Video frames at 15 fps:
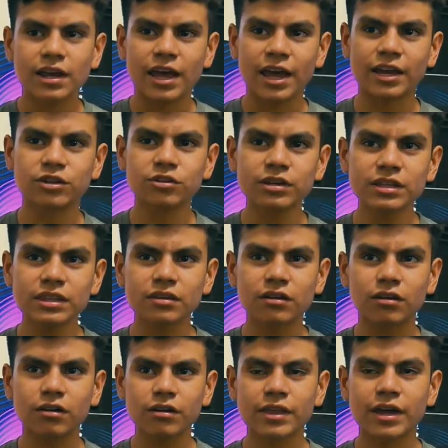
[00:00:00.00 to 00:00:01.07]
And doing
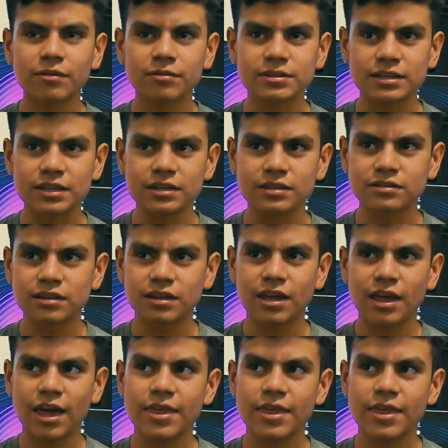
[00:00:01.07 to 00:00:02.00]
all that was easy.